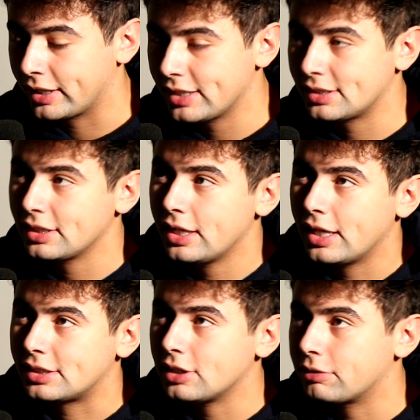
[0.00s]
I guess
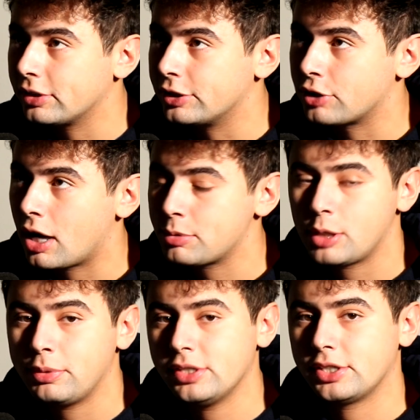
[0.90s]
it's not really drop
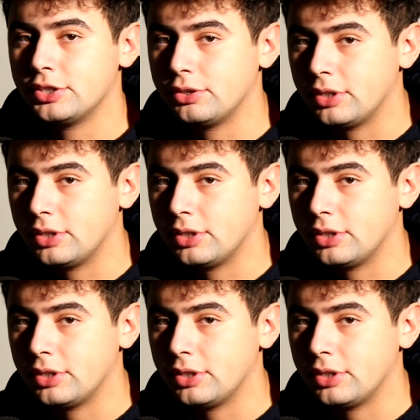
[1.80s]
shipping since